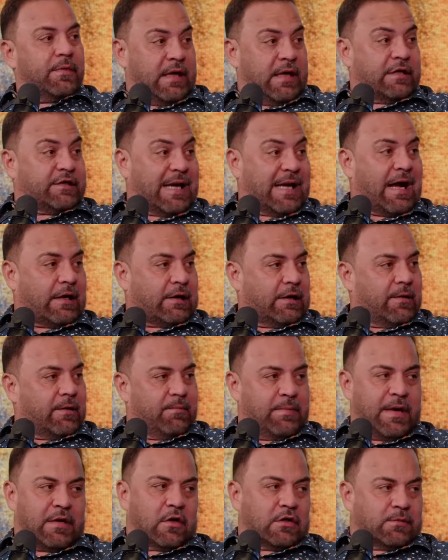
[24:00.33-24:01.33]
Exactly.
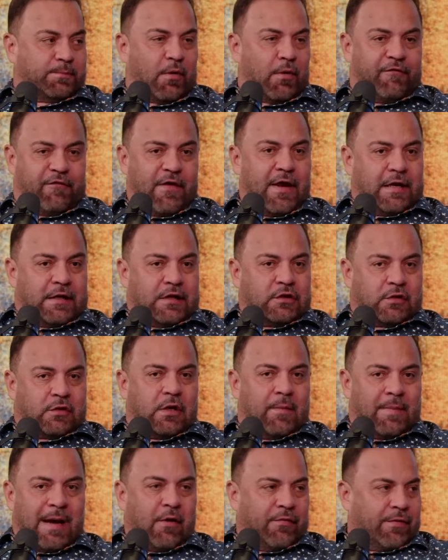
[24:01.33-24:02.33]
Because prophetic is
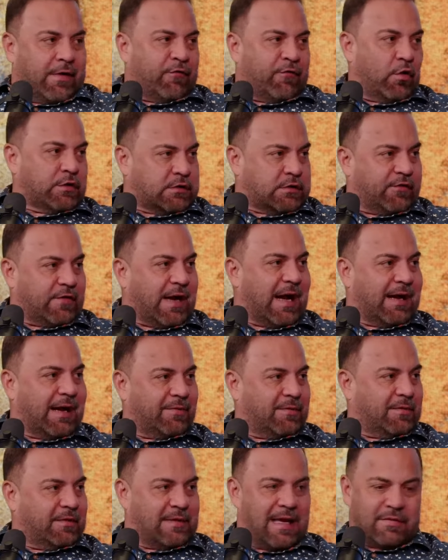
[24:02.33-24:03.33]
all about the voice of
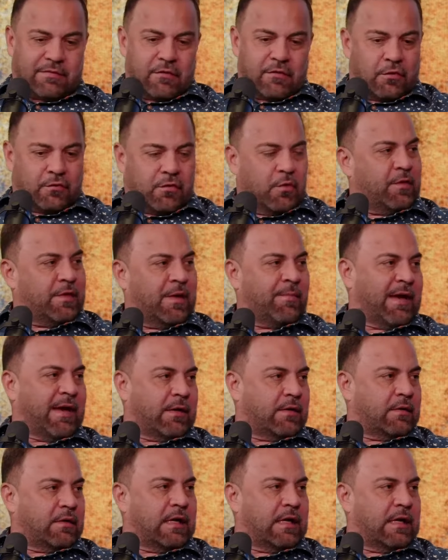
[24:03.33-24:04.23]
God. Voice. Nothing to do with the man.